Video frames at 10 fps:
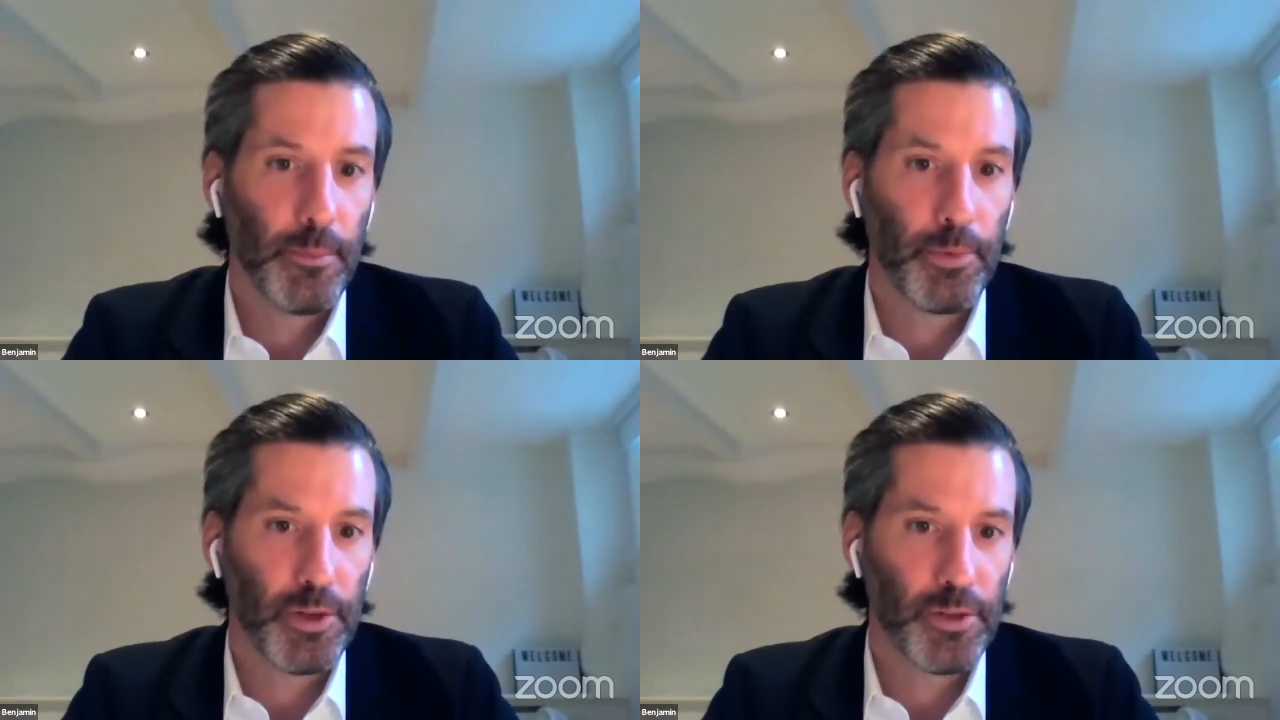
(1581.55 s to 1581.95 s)

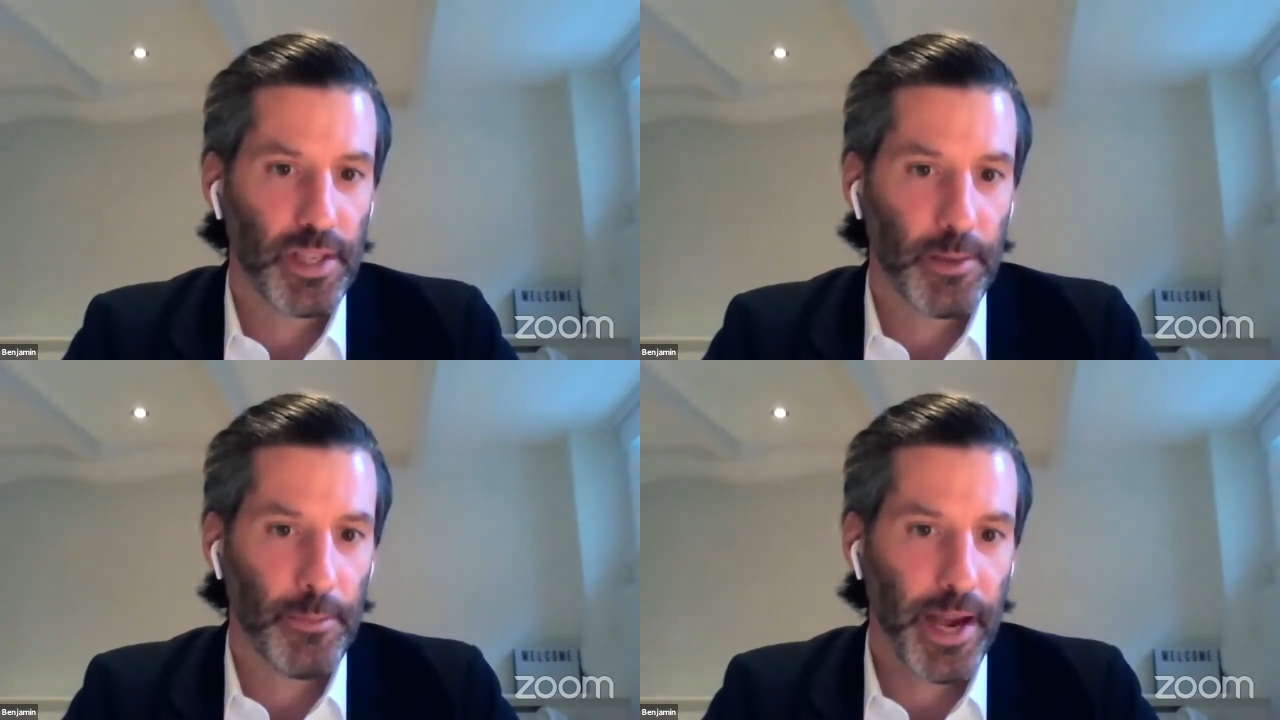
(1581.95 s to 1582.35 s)

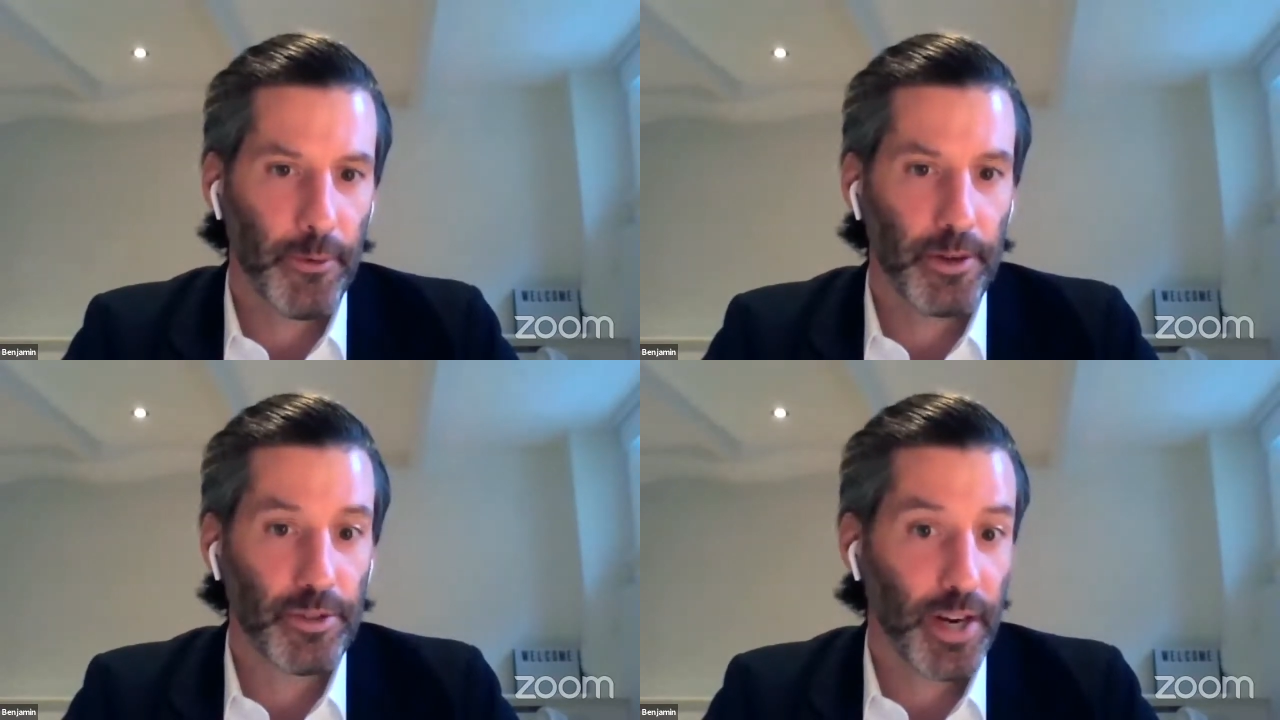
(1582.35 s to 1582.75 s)
producing
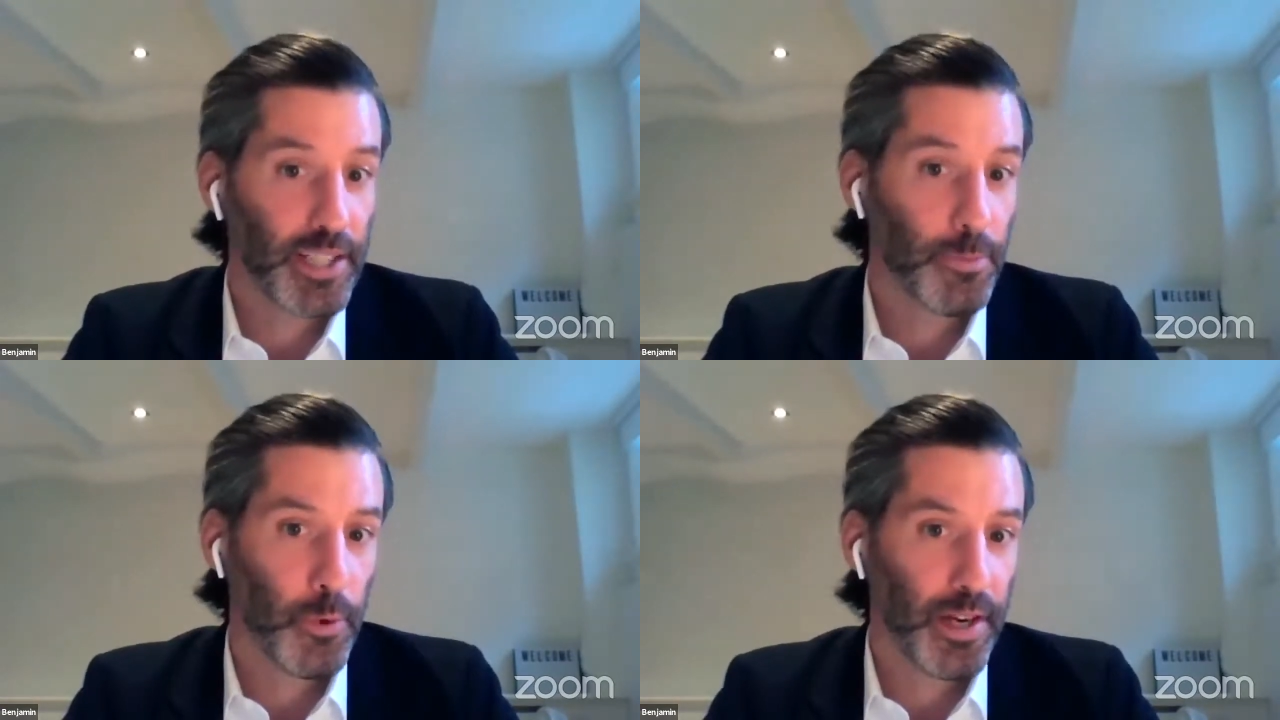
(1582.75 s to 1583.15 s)
power,
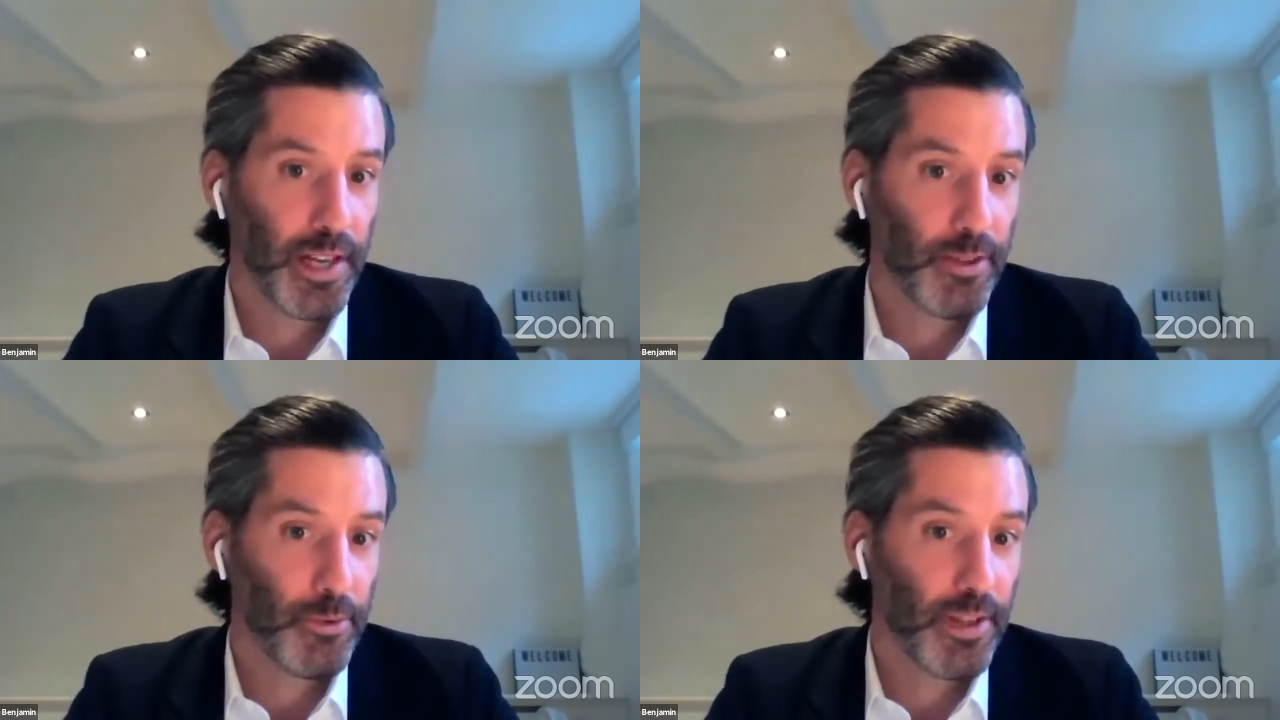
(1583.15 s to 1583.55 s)
transporting
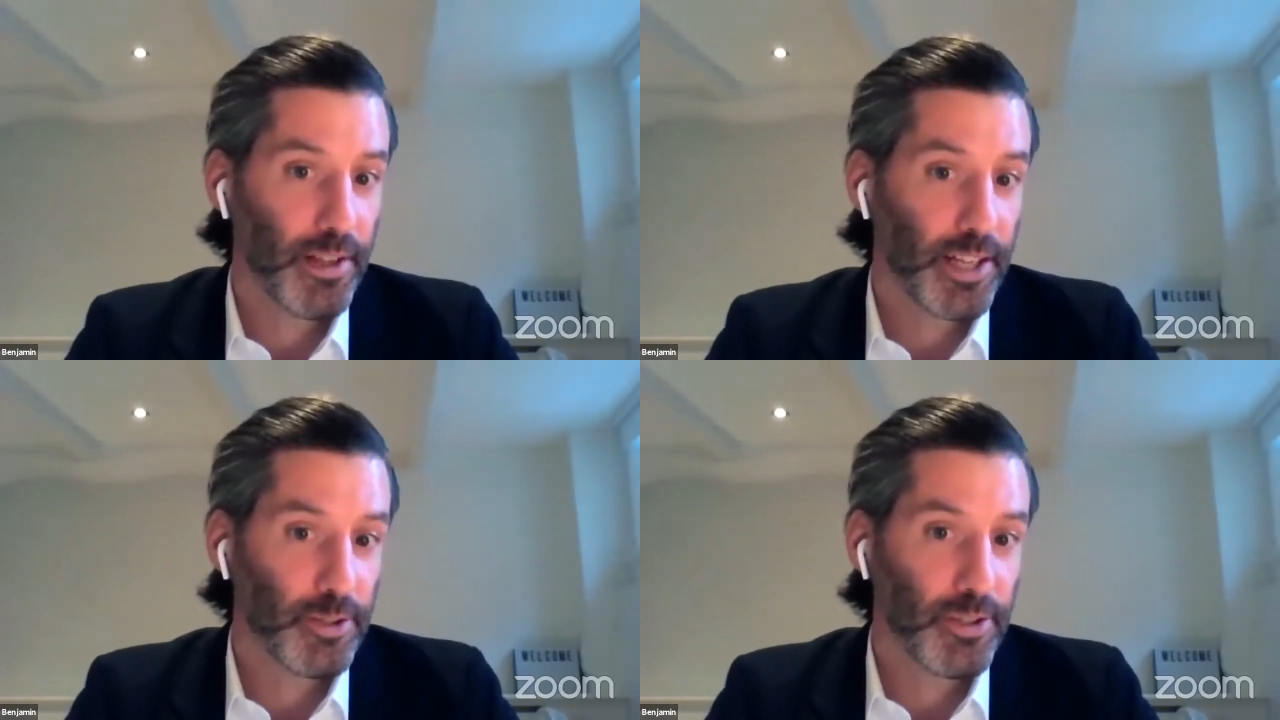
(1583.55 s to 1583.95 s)
it through the
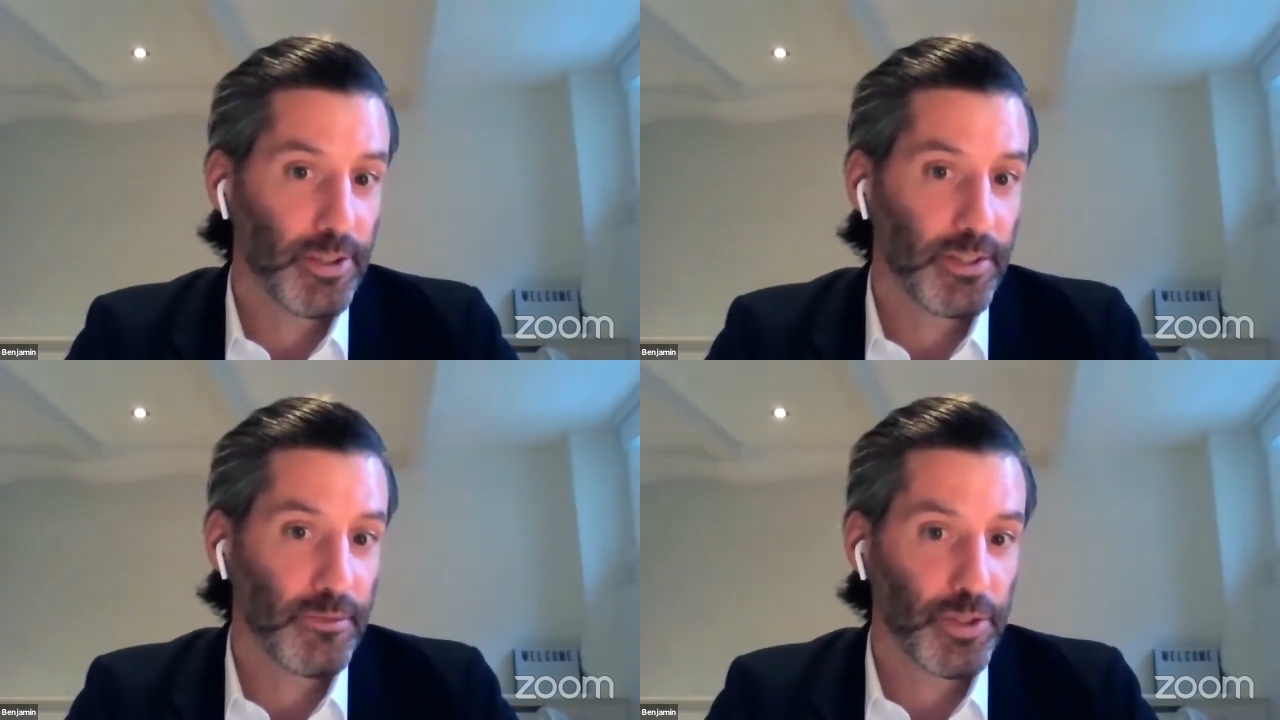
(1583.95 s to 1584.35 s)

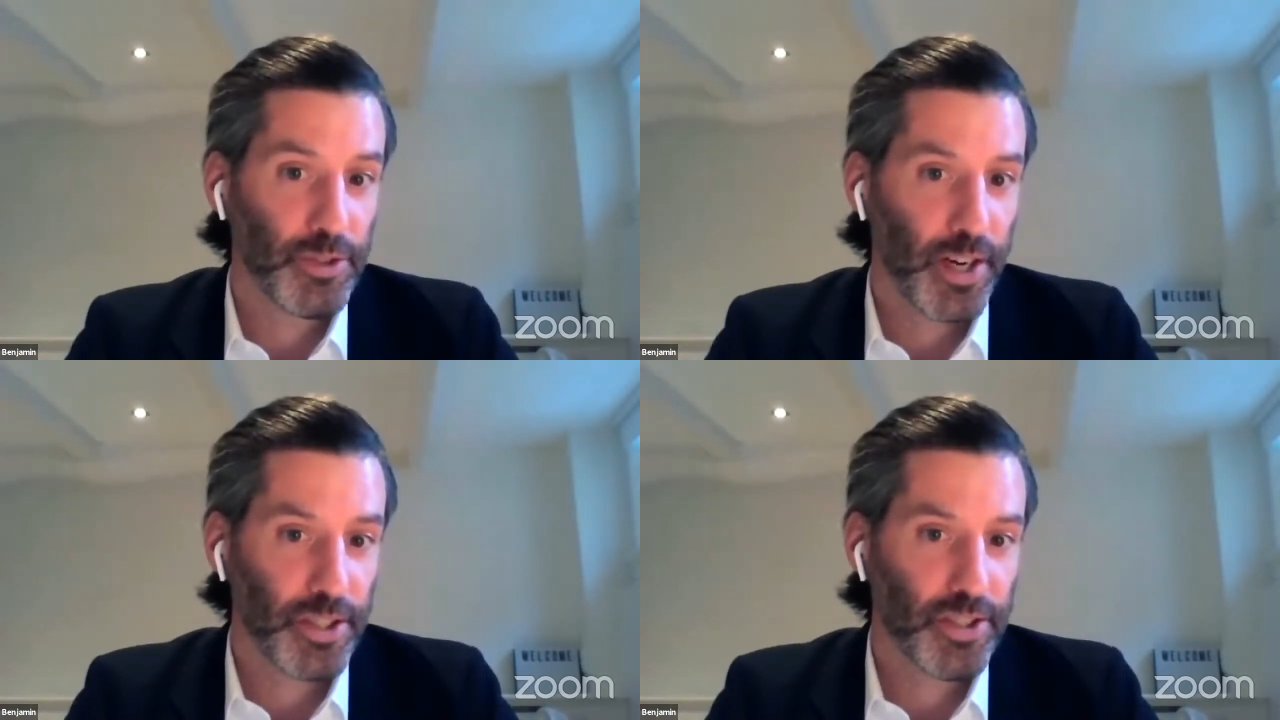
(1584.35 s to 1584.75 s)
electrical
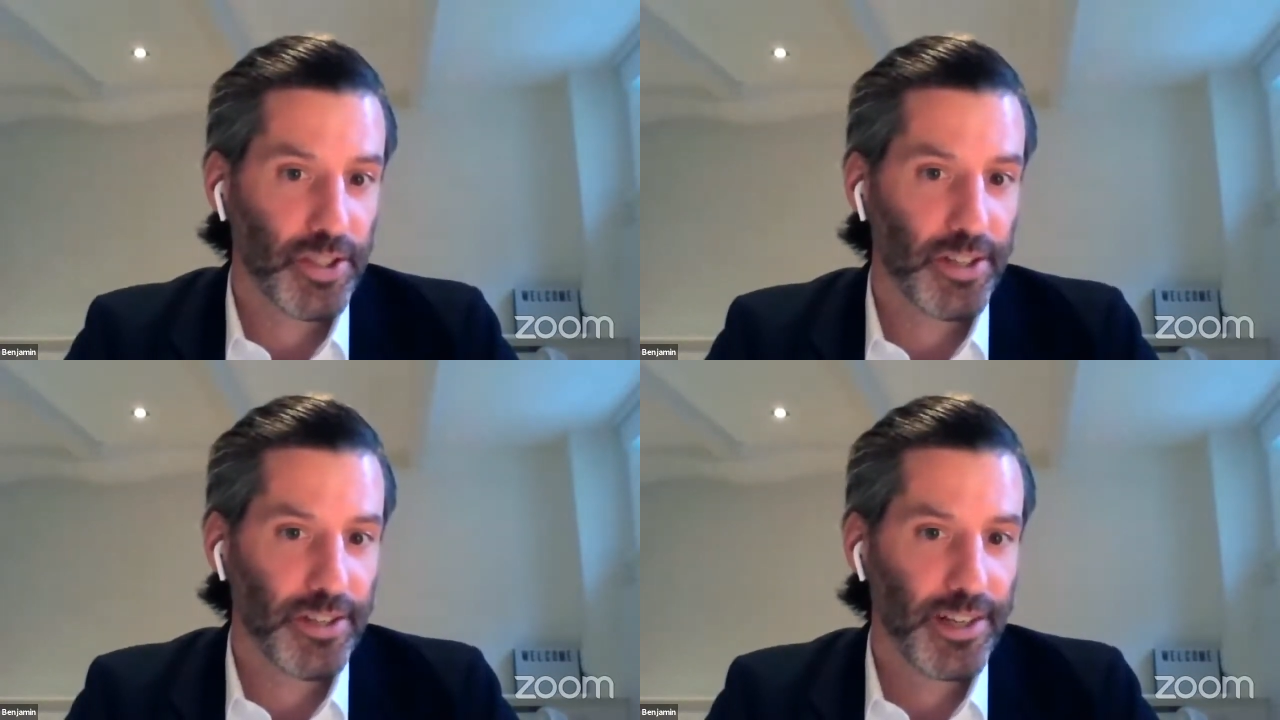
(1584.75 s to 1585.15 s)

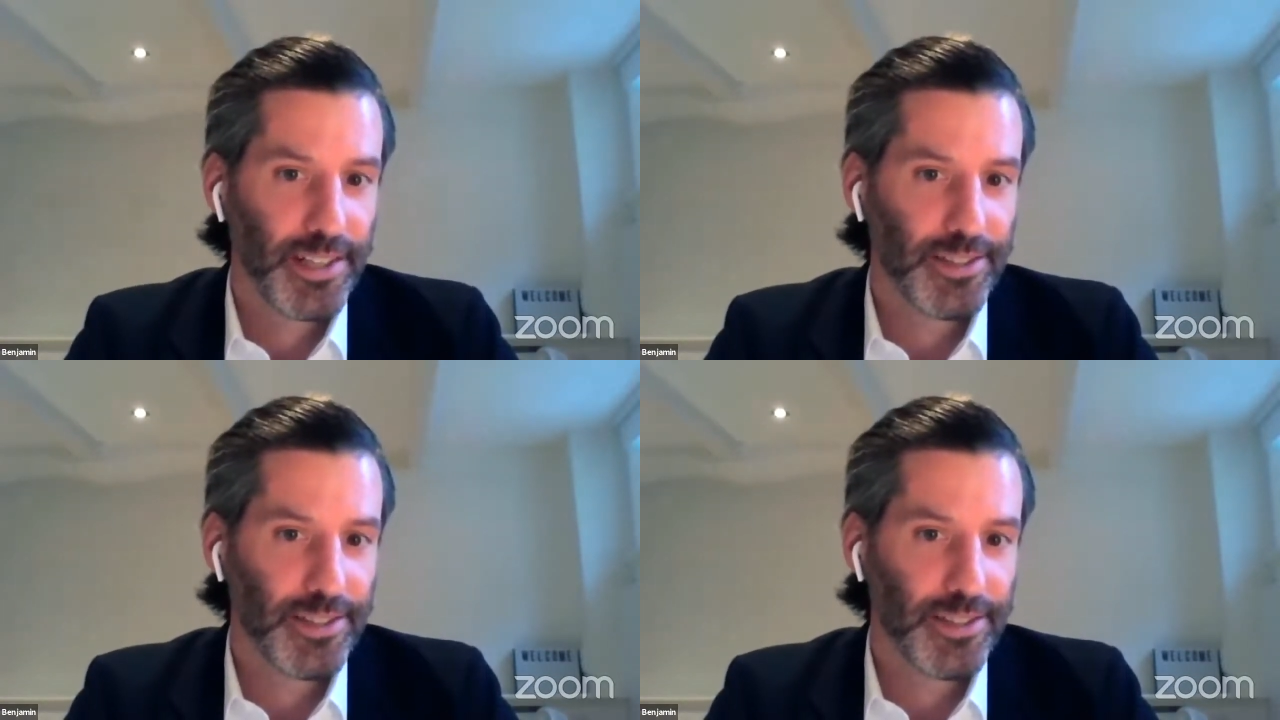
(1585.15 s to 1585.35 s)
infrastructure